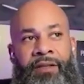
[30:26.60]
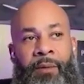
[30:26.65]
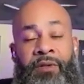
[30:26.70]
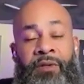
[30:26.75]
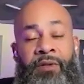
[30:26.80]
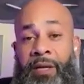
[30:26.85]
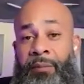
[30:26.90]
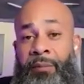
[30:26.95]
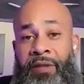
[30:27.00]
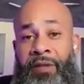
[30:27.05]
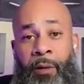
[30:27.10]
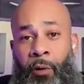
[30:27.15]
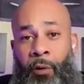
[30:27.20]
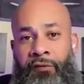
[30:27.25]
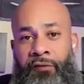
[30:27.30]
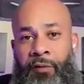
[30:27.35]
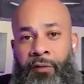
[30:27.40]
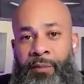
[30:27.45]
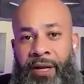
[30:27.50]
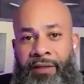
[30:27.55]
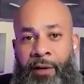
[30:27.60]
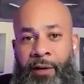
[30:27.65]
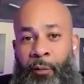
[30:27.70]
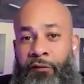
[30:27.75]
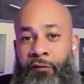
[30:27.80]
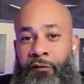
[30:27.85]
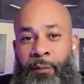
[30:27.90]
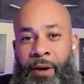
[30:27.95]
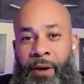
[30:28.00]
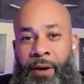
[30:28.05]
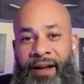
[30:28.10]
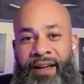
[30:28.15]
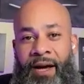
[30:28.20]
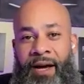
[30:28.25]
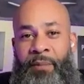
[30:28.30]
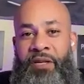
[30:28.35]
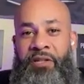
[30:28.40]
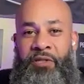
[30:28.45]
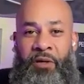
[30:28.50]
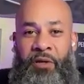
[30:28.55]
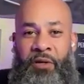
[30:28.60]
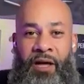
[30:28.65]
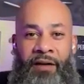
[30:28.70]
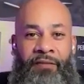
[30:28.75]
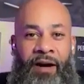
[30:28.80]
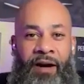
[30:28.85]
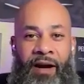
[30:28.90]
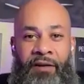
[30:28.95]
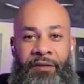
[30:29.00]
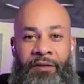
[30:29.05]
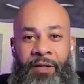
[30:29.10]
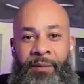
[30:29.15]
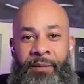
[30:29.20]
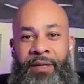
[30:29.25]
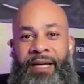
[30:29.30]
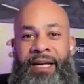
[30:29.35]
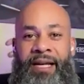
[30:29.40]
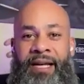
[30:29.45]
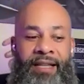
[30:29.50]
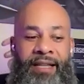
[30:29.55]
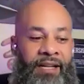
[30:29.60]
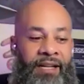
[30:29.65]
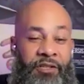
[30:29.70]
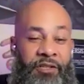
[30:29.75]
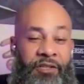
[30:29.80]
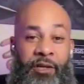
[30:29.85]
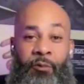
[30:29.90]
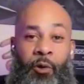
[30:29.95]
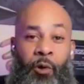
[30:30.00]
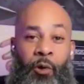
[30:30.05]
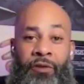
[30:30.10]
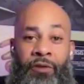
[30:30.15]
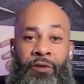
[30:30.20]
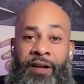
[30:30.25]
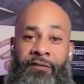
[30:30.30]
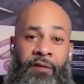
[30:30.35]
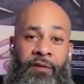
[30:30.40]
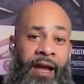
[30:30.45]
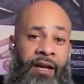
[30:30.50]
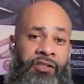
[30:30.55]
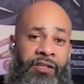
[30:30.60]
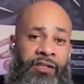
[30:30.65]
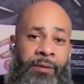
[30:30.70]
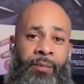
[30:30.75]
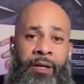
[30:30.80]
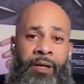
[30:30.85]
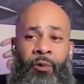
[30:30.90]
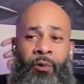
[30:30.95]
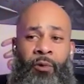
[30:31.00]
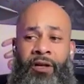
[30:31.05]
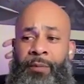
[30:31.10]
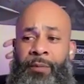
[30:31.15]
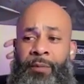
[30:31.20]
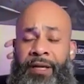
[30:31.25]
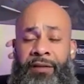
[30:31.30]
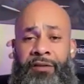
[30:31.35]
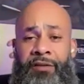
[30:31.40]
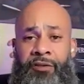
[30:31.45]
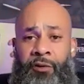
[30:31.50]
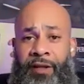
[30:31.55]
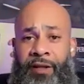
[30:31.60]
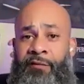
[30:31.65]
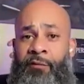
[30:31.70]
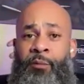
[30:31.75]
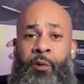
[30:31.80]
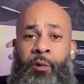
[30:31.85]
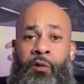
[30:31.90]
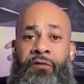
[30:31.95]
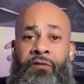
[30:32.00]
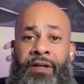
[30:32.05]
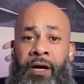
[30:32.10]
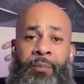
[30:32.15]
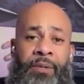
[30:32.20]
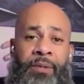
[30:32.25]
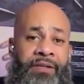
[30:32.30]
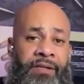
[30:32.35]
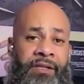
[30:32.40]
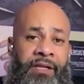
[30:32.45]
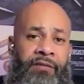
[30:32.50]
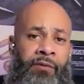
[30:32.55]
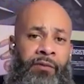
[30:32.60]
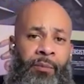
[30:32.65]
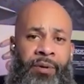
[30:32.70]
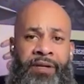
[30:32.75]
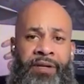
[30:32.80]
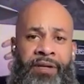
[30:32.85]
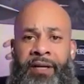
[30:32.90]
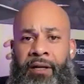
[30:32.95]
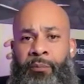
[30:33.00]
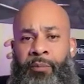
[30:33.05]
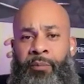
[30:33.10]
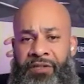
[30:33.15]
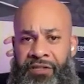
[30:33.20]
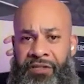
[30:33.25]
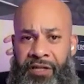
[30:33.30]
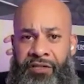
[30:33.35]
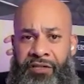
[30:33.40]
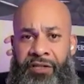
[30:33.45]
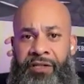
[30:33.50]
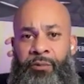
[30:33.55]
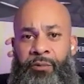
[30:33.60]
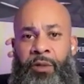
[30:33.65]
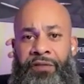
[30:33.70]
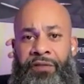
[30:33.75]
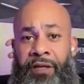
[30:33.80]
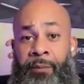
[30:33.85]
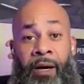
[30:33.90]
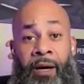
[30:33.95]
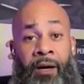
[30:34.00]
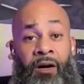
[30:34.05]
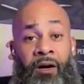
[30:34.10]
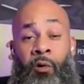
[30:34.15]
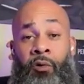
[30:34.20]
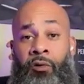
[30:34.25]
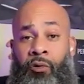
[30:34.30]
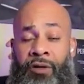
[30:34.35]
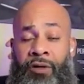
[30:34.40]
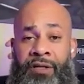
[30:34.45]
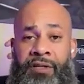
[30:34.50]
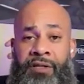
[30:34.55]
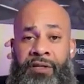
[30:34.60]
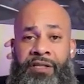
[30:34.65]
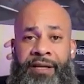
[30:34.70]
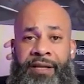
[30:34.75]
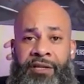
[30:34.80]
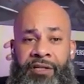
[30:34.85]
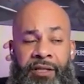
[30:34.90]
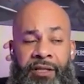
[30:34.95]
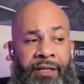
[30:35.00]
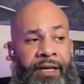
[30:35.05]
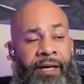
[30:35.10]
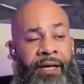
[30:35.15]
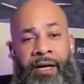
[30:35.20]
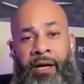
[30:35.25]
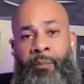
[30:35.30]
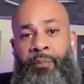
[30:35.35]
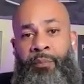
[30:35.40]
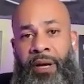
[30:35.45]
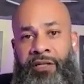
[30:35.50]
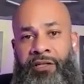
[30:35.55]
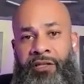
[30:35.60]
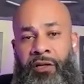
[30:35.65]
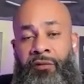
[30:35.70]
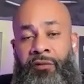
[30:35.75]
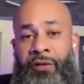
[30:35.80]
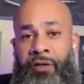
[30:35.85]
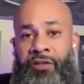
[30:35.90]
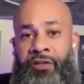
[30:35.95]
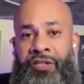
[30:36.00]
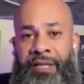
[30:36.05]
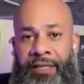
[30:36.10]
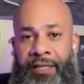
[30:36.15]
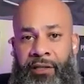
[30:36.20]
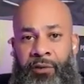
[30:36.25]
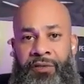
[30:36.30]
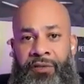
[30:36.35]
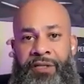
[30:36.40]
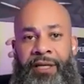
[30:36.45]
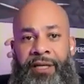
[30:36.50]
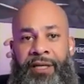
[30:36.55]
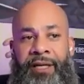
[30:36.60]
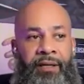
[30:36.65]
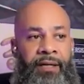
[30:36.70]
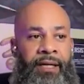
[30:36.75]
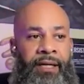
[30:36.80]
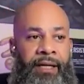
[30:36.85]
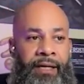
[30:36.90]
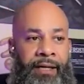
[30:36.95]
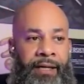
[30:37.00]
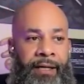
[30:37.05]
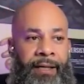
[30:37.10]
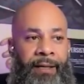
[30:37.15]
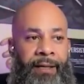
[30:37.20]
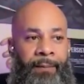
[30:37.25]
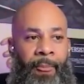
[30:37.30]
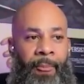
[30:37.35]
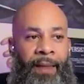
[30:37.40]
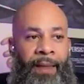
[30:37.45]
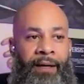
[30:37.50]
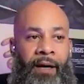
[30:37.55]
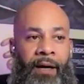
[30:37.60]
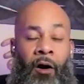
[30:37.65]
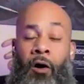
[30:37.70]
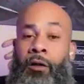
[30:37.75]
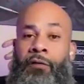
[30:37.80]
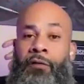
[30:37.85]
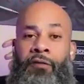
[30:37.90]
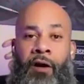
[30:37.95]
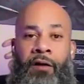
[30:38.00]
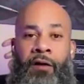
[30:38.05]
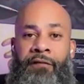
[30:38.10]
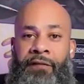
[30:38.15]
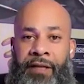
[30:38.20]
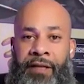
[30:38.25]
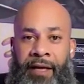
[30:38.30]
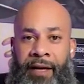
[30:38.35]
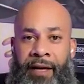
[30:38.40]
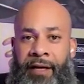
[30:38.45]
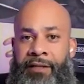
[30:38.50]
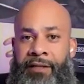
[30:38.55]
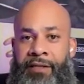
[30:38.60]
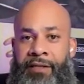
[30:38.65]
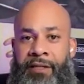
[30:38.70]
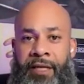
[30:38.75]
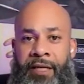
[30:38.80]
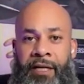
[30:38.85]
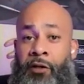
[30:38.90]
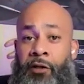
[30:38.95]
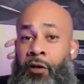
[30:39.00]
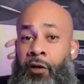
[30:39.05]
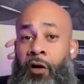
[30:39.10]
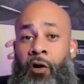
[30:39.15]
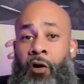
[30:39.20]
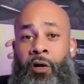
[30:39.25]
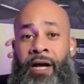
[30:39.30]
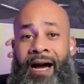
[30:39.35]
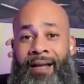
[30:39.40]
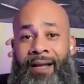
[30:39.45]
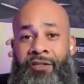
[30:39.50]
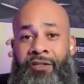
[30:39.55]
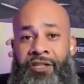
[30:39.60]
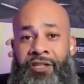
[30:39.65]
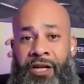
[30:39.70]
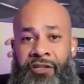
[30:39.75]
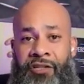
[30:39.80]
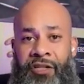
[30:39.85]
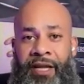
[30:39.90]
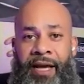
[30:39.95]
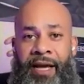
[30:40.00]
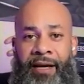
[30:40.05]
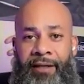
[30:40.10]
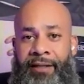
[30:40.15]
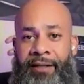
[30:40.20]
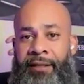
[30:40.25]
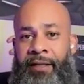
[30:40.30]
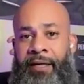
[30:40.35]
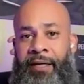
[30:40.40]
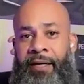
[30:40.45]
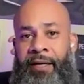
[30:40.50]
Except they work for me. They work for my company, so I've hired them. That's their role. They've actually been with me, and so they've moved up into different positions within my own organization based on their skill set. All of our VAs, they're all college educated.